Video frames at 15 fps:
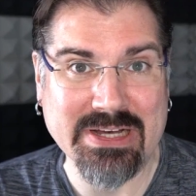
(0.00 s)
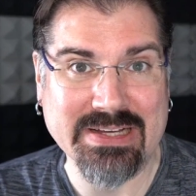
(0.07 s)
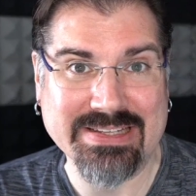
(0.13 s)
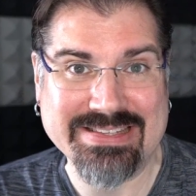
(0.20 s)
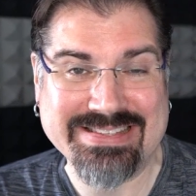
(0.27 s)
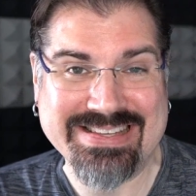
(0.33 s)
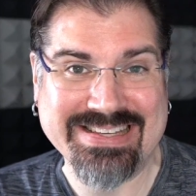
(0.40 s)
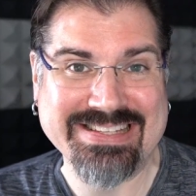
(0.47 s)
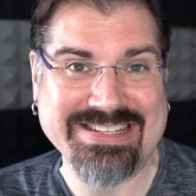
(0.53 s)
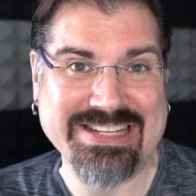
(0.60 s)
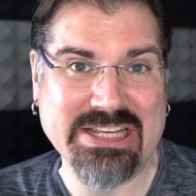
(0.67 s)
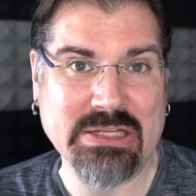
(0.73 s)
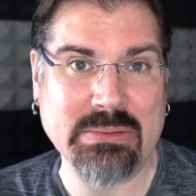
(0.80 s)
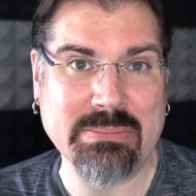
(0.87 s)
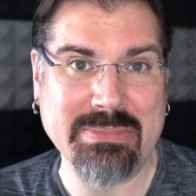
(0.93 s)

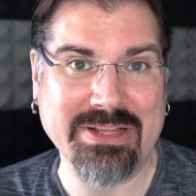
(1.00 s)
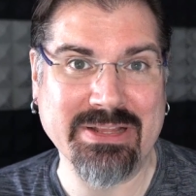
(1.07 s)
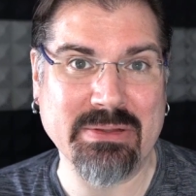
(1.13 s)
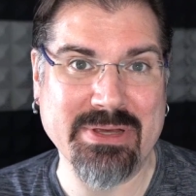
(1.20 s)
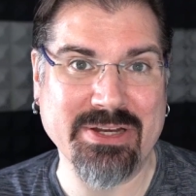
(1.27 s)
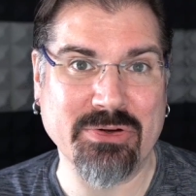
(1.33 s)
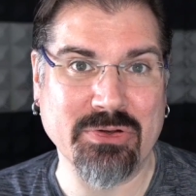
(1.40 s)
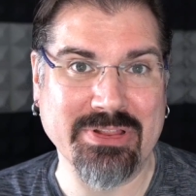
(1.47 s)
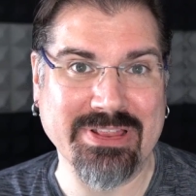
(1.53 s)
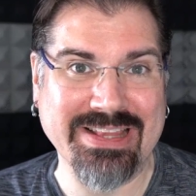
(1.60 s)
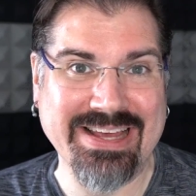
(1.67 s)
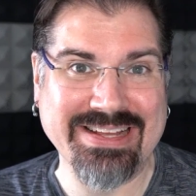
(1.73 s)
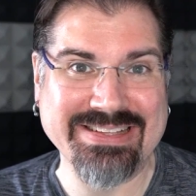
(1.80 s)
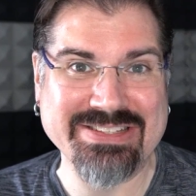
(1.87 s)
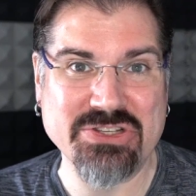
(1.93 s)
16mm lens.